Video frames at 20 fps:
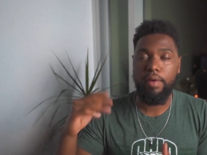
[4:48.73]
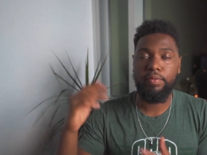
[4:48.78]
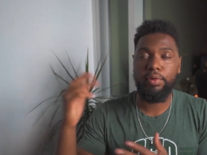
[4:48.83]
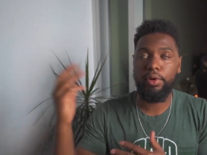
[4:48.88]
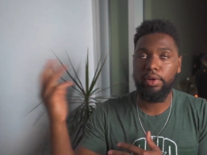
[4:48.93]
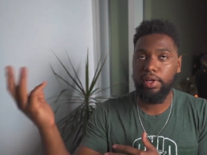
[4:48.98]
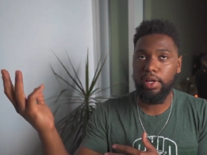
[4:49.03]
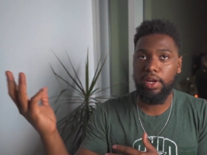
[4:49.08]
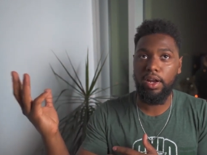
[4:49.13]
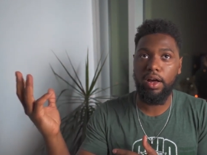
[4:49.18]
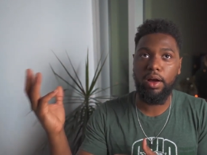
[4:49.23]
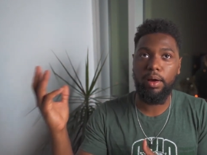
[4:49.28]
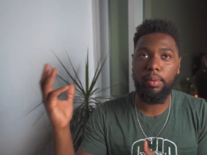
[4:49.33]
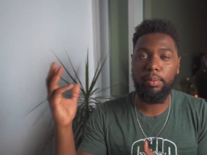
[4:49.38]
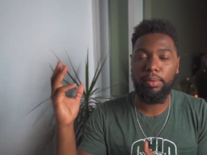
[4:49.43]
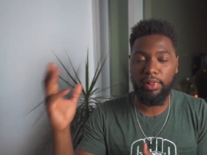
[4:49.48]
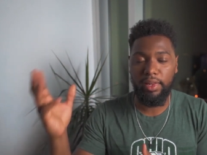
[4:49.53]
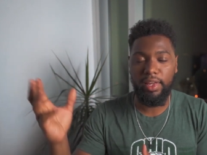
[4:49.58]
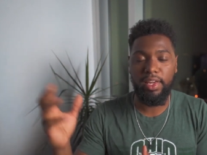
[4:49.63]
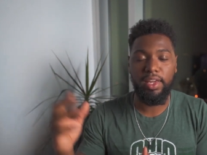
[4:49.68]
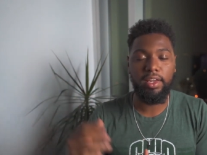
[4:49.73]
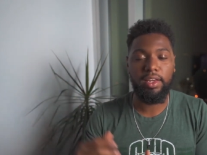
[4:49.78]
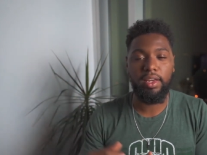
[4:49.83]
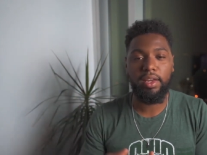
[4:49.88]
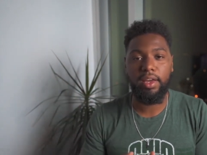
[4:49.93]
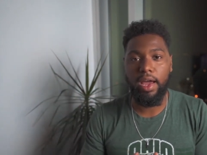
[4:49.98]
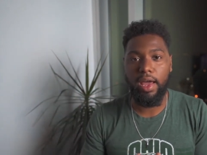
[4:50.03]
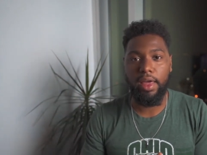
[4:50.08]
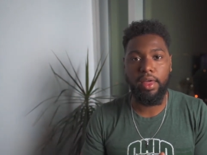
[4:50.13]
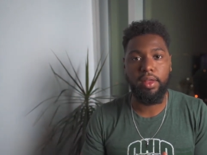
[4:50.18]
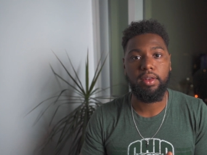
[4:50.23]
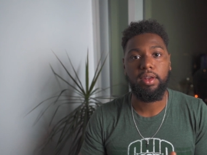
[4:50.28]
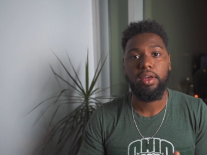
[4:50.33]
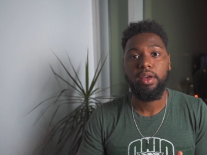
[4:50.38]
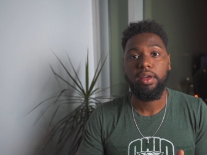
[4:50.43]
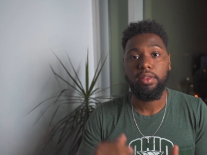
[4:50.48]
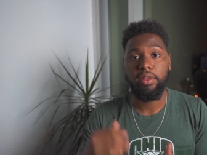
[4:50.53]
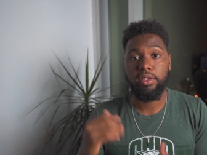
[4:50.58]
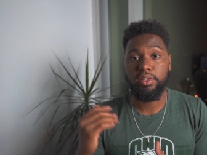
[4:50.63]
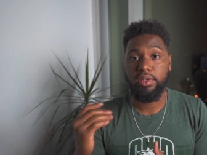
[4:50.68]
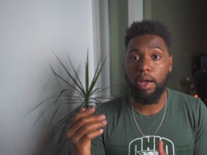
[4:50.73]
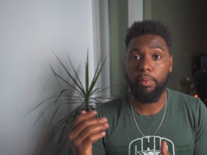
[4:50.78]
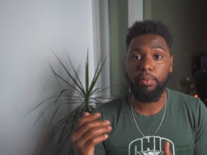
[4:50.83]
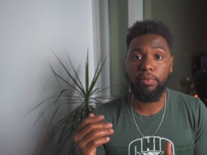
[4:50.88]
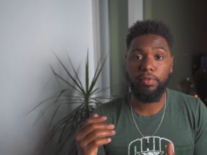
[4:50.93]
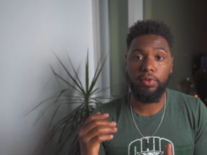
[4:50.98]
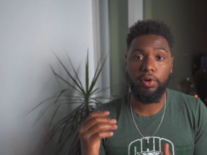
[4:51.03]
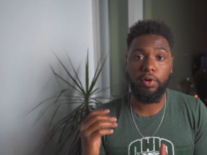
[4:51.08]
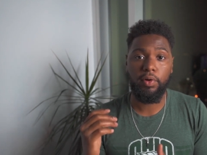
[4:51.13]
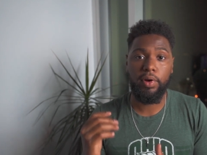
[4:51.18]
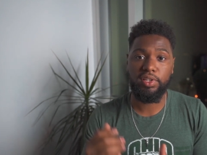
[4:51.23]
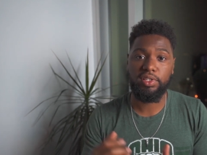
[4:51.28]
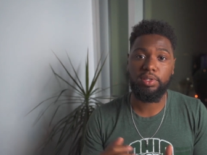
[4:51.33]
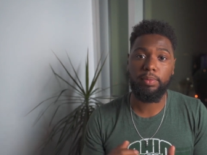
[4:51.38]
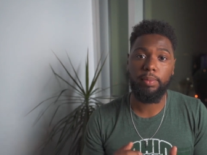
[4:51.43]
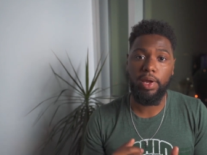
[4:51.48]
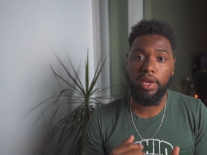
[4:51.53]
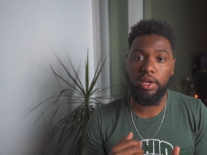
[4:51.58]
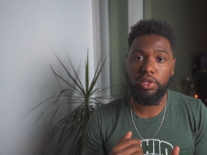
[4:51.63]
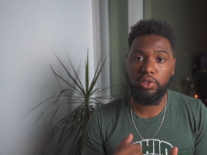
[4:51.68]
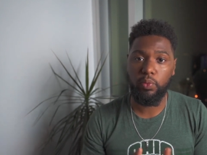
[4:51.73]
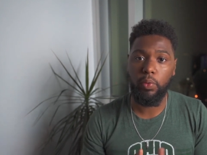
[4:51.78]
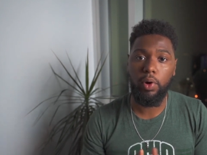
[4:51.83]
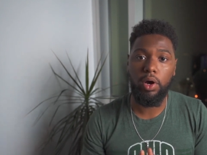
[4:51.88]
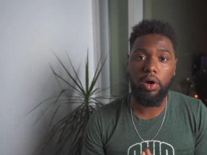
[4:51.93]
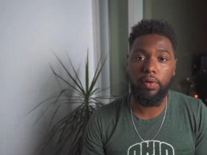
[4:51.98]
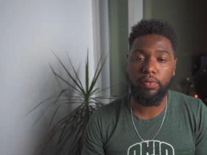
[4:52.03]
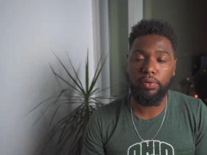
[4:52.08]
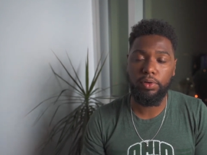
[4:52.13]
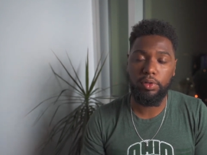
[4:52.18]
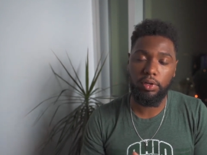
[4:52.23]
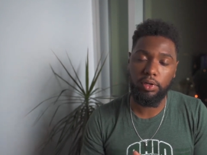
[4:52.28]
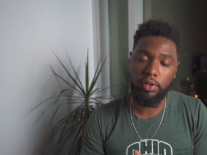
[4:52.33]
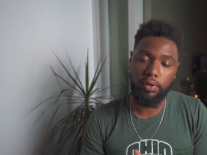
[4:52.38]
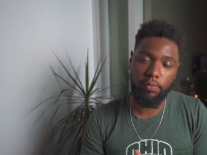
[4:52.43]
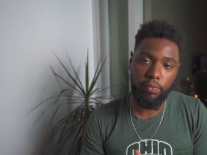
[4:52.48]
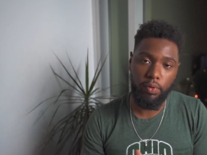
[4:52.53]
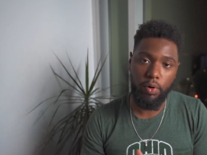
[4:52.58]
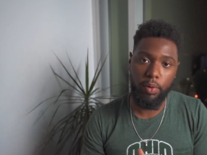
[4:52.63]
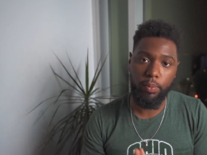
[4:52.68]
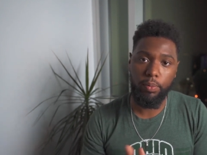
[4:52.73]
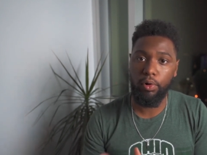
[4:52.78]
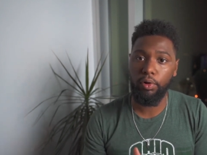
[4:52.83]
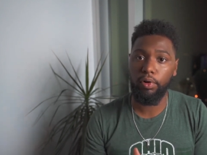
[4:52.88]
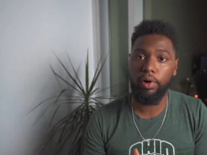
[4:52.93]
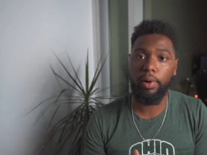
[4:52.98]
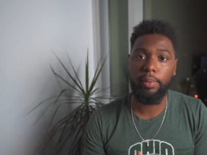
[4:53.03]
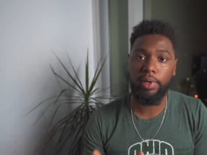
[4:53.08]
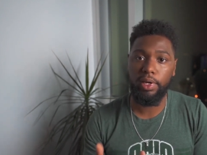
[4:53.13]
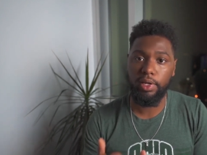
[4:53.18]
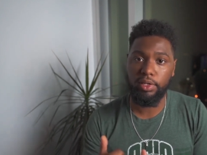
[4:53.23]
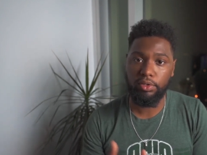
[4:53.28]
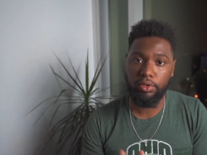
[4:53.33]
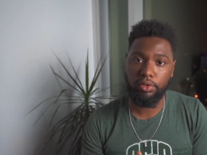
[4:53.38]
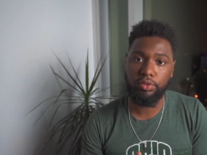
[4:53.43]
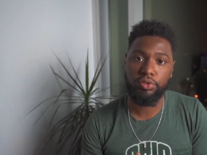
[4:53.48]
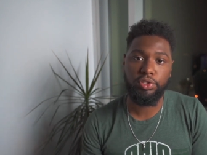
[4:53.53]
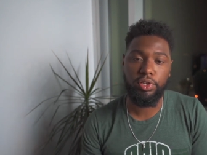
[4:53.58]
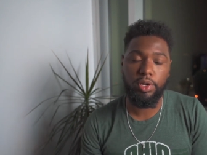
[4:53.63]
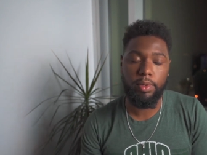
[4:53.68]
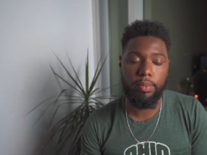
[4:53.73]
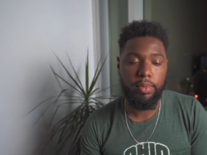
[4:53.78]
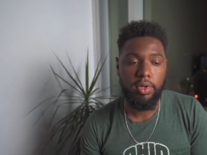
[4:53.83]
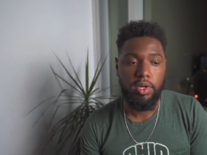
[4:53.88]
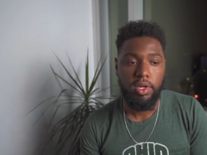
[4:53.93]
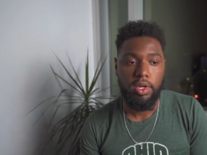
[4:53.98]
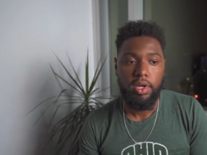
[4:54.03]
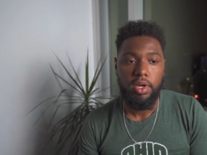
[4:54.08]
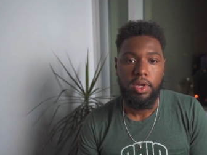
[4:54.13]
Have your GitHub link at the top of your resume as well if you're looking for a programming internship.